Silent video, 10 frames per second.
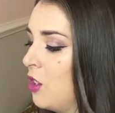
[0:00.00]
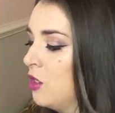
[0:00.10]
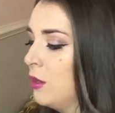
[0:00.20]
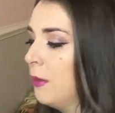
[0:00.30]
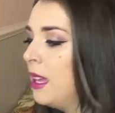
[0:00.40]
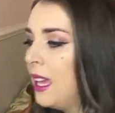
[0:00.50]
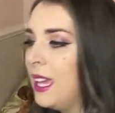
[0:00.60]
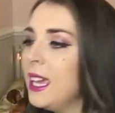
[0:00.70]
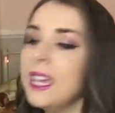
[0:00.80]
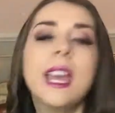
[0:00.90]
I've got some
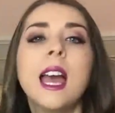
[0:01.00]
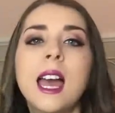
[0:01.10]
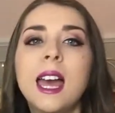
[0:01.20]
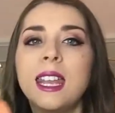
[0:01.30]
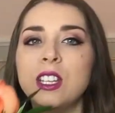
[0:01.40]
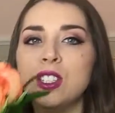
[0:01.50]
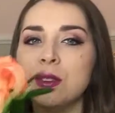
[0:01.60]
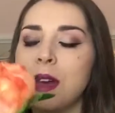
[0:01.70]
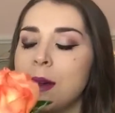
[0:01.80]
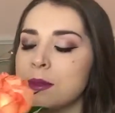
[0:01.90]
here and I
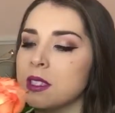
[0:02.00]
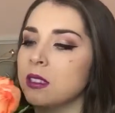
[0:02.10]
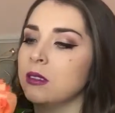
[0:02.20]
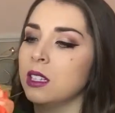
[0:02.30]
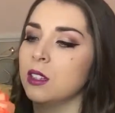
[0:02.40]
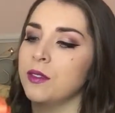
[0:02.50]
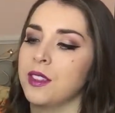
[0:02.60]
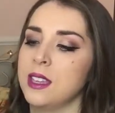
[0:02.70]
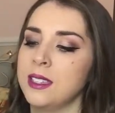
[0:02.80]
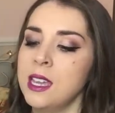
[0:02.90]
do absolutely love
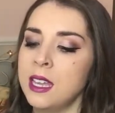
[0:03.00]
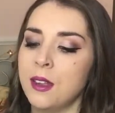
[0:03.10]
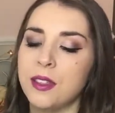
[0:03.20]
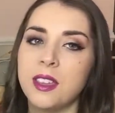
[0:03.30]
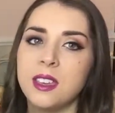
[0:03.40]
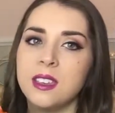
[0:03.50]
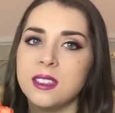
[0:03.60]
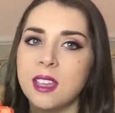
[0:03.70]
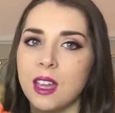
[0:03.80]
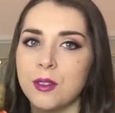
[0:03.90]
these. Now
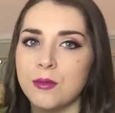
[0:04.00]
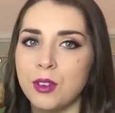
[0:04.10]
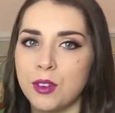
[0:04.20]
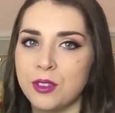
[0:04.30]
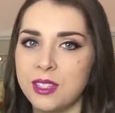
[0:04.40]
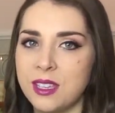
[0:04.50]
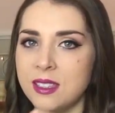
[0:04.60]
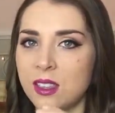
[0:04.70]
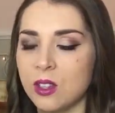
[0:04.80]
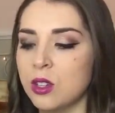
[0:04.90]
these kind of
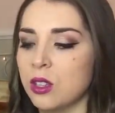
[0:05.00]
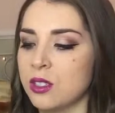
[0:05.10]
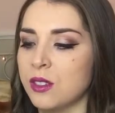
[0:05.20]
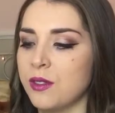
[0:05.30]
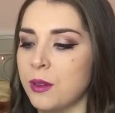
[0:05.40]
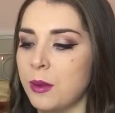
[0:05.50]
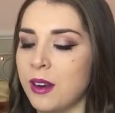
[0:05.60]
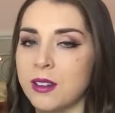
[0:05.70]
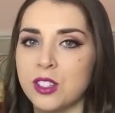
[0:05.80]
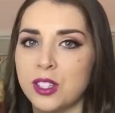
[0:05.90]
roses and the colours of them are
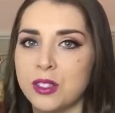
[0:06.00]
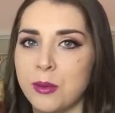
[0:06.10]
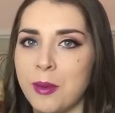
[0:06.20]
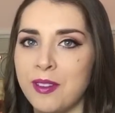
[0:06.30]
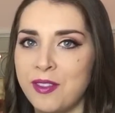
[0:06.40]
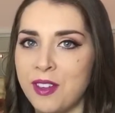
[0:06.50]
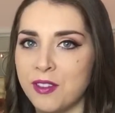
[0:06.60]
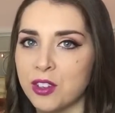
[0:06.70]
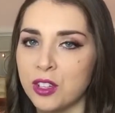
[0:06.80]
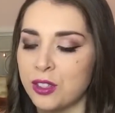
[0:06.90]
actually some of my
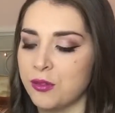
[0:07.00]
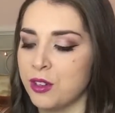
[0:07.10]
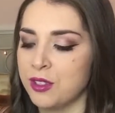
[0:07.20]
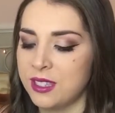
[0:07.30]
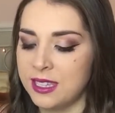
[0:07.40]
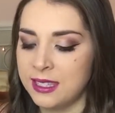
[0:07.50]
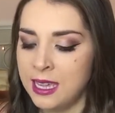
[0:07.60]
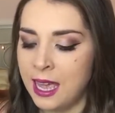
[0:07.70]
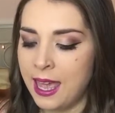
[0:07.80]
favourite coloured roses.